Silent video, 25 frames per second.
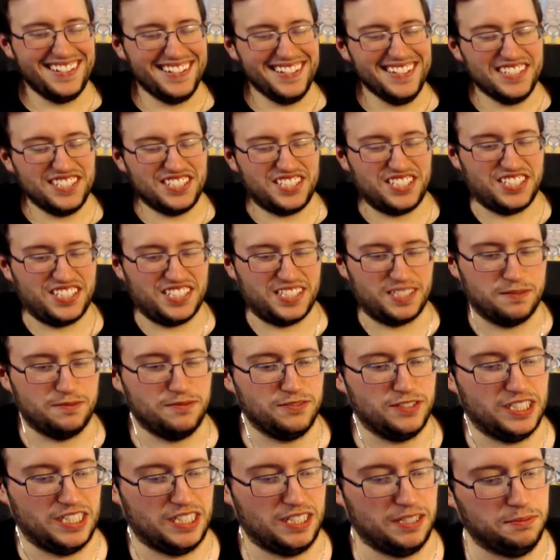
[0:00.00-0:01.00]
Shut the
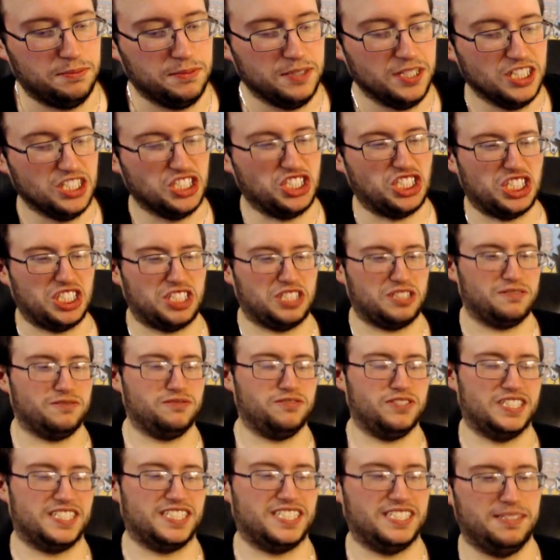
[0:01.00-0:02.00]
fuck up. Shut the
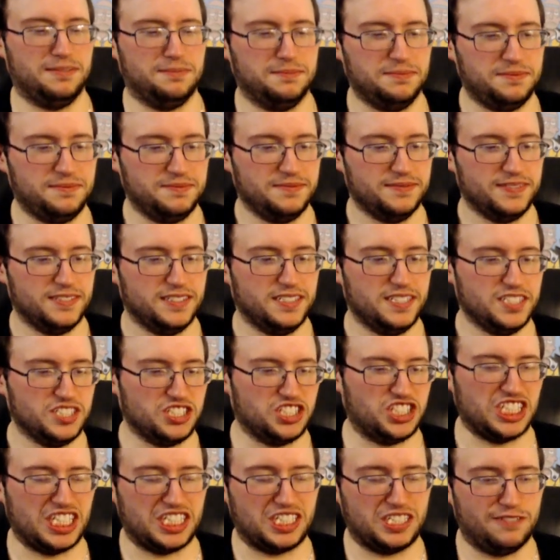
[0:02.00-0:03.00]
fuck up.
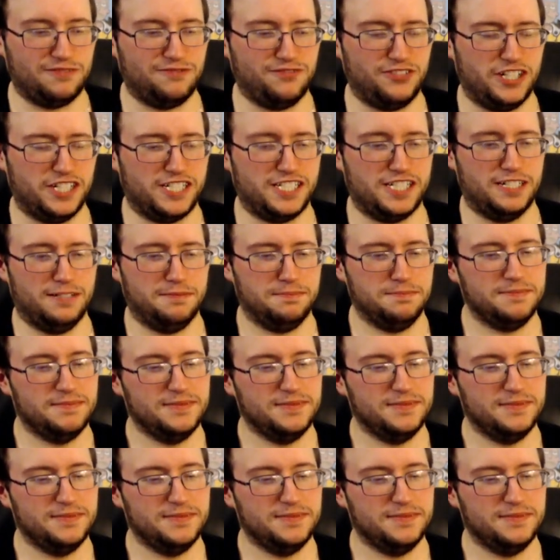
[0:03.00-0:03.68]
Shut the fuck up.